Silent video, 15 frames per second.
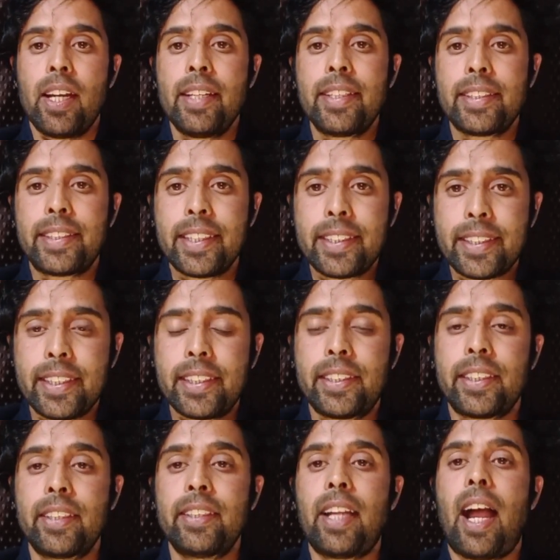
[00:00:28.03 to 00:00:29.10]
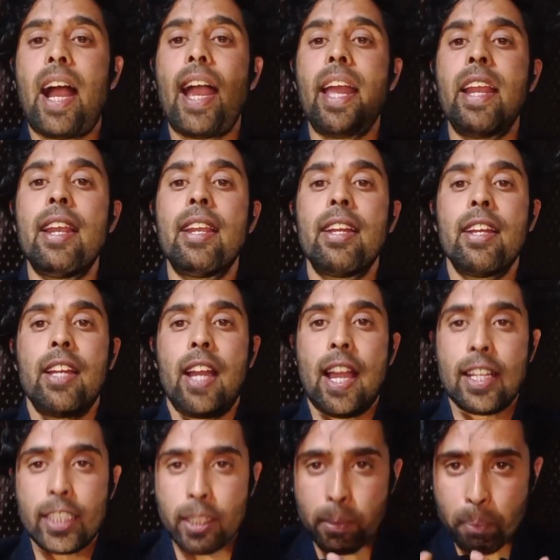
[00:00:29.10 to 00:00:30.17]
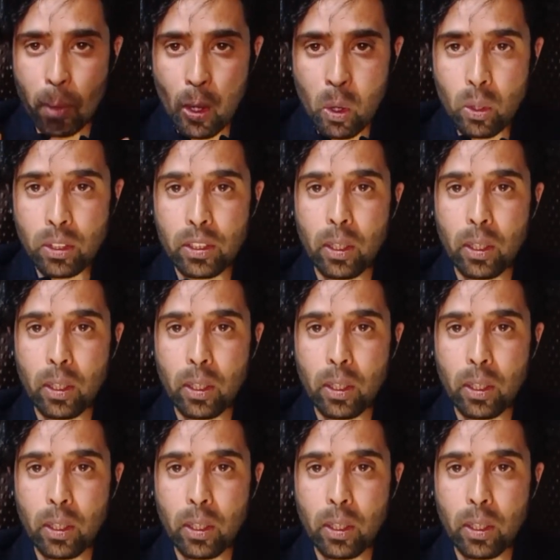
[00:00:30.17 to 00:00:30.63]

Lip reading: In this discussion, I'll explore